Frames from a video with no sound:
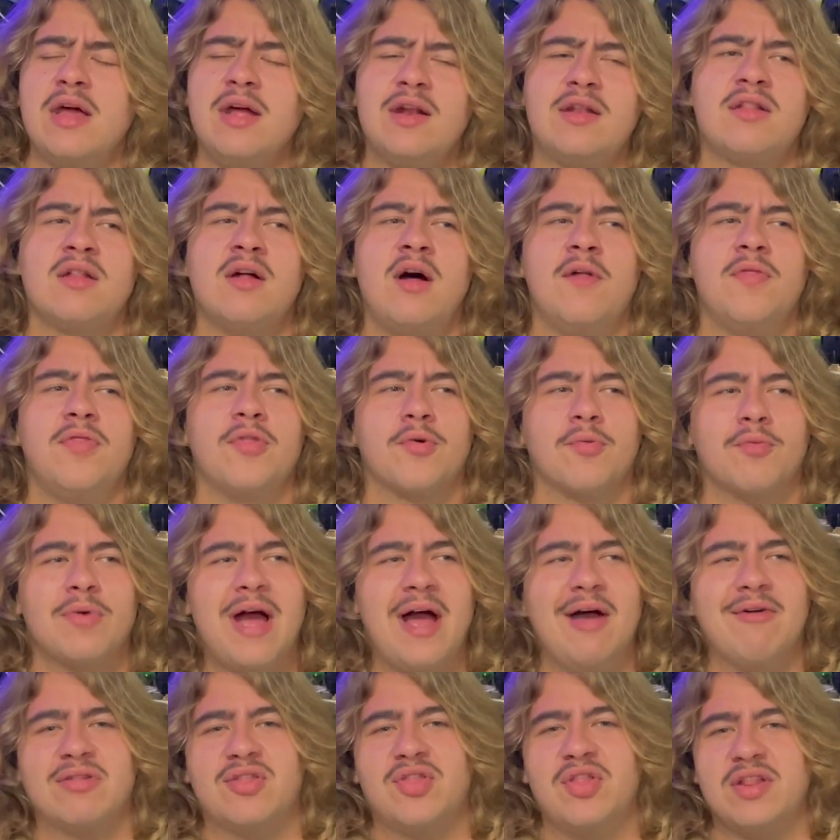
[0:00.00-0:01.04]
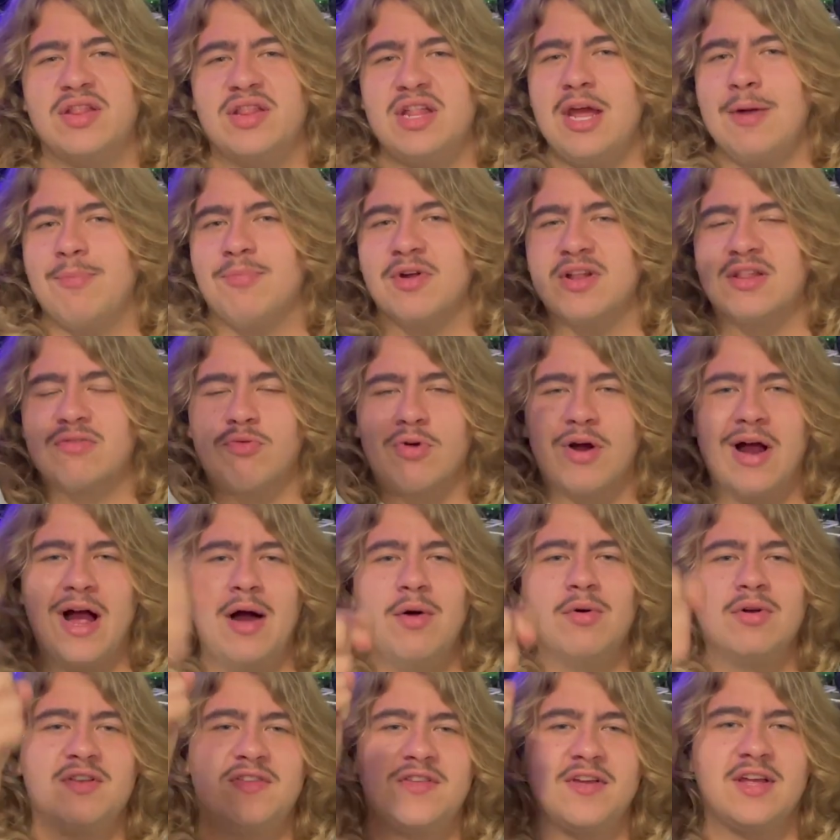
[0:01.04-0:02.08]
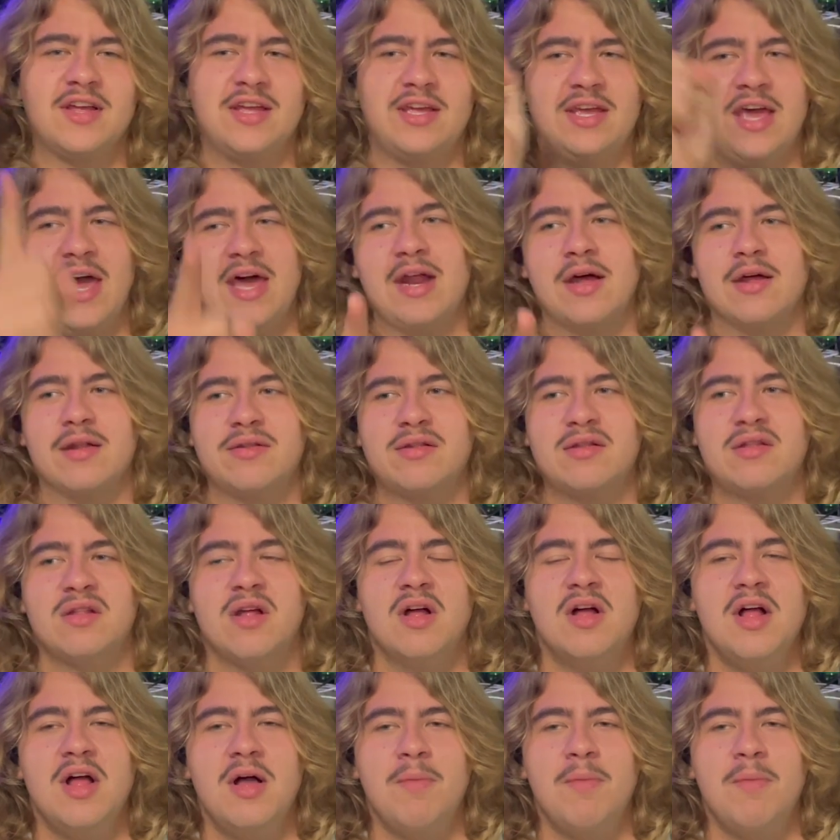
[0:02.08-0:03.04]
It's on the refs. The Zebras were out to get us.